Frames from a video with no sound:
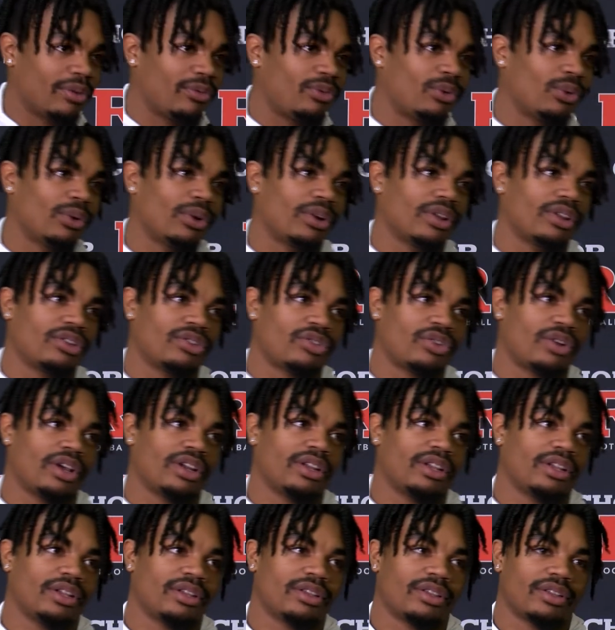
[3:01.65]
to Florida
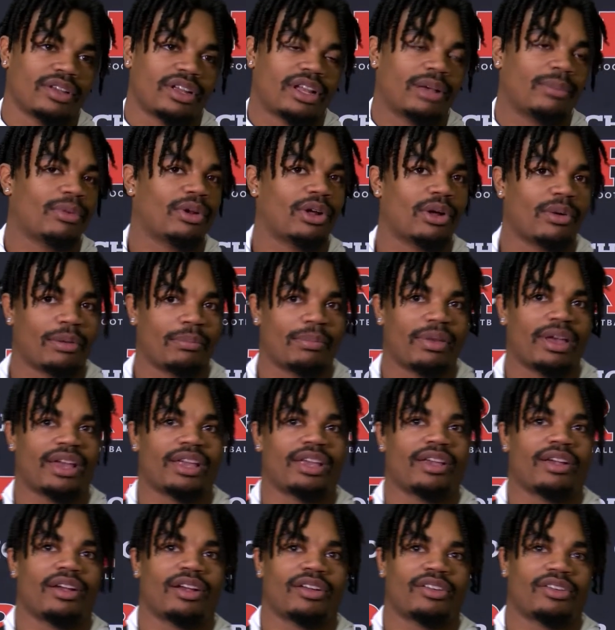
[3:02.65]
training to coming all the way back
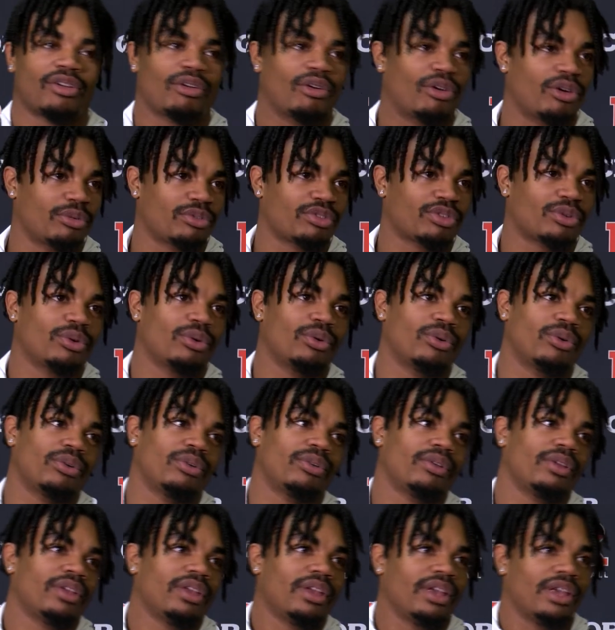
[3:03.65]
here at your home school
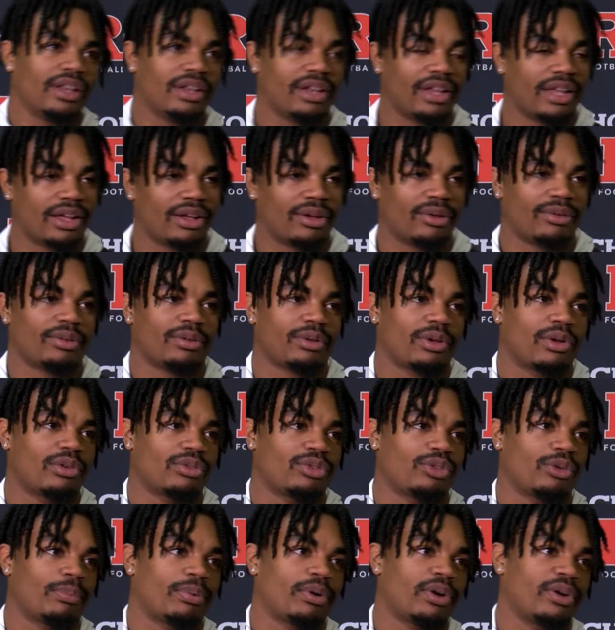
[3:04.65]
and now going
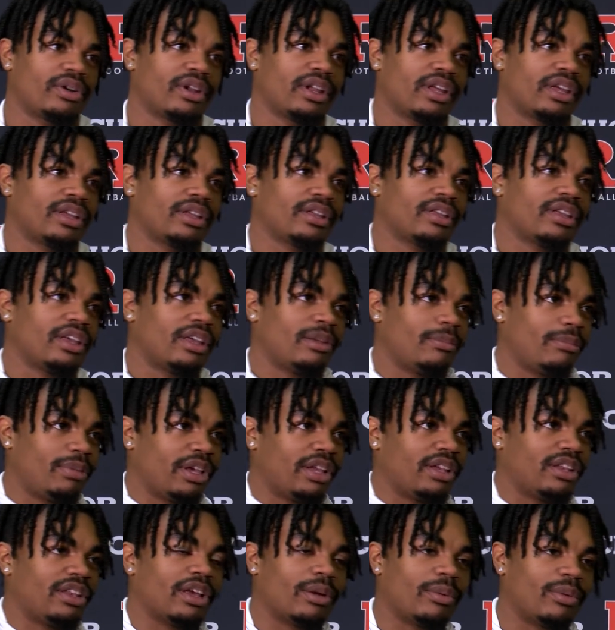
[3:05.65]
through pro day and
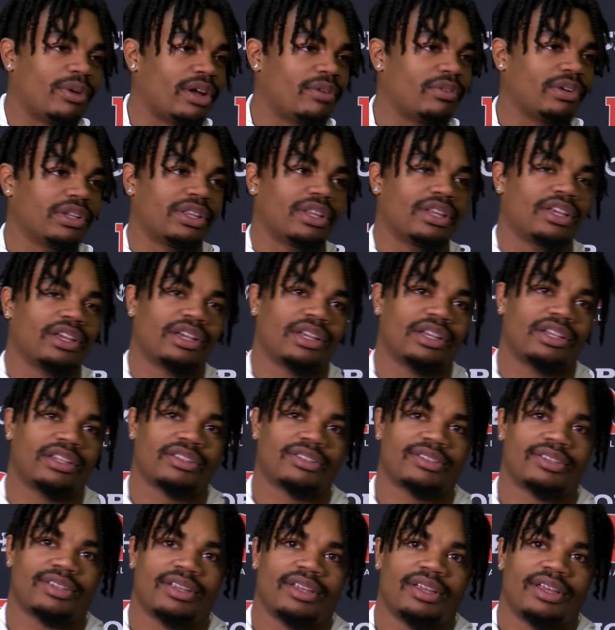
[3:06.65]
being done with everything. And
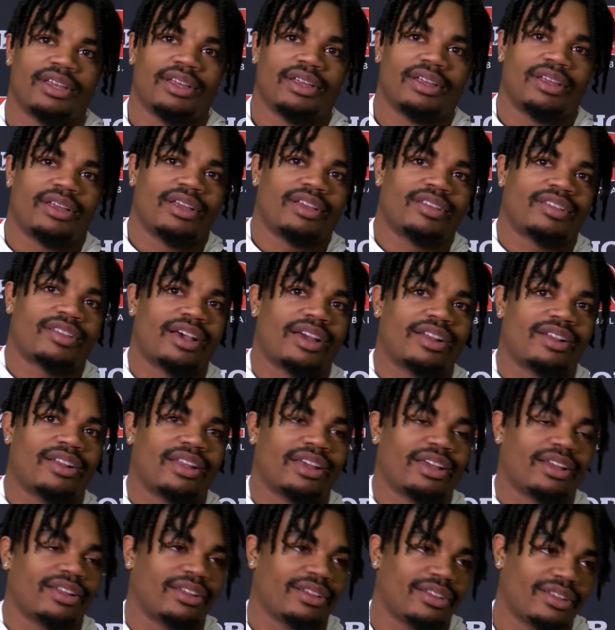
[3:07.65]
it's kind of
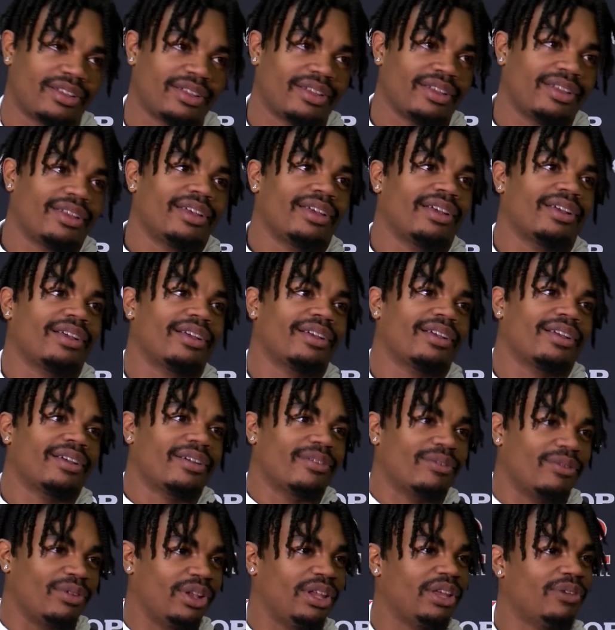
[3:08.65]
like a
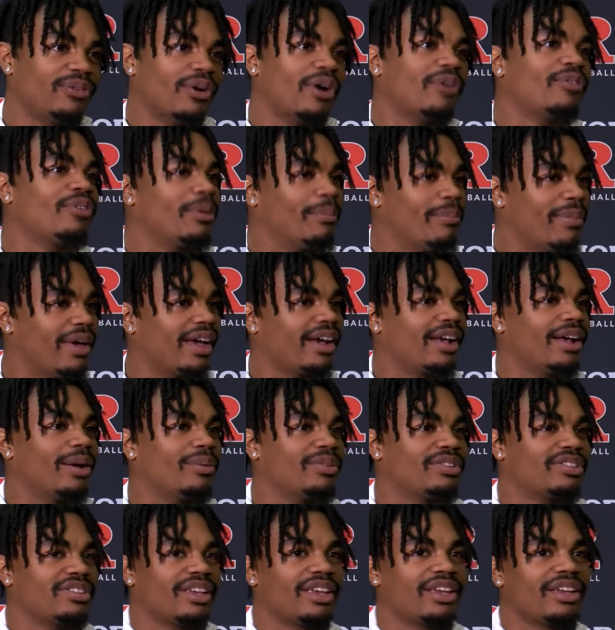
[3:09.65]
relief off your back, I
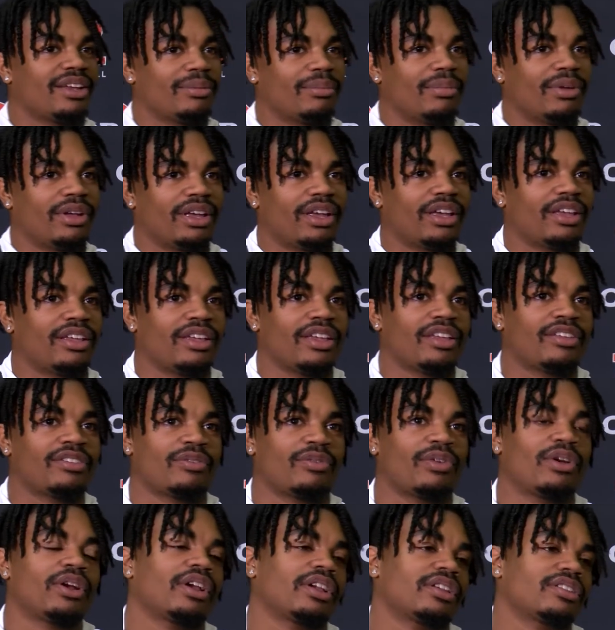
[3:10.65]
would say. But it's
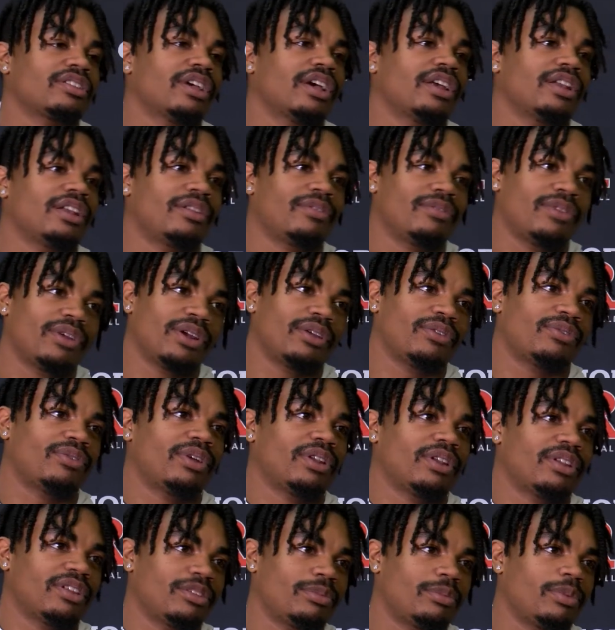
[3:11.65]
very exciting and very
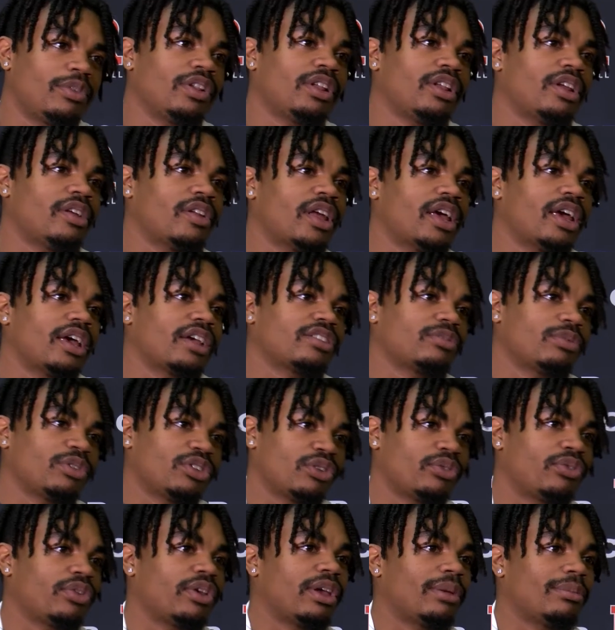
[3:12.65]
fun to just be really relaxed with
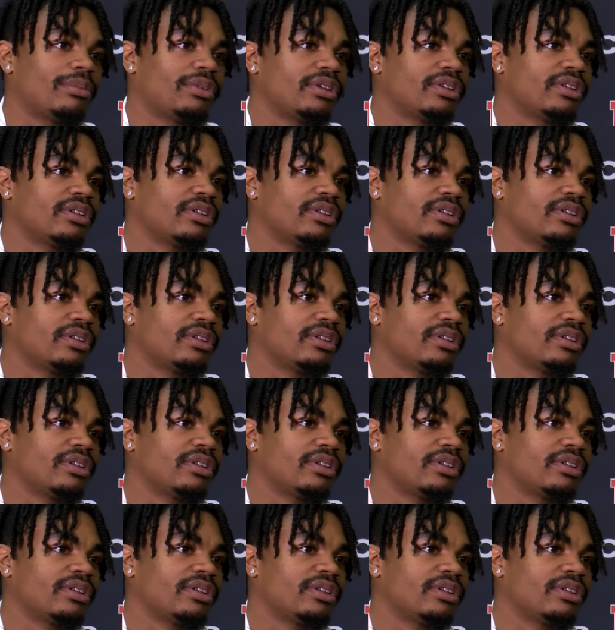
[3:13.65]
your family.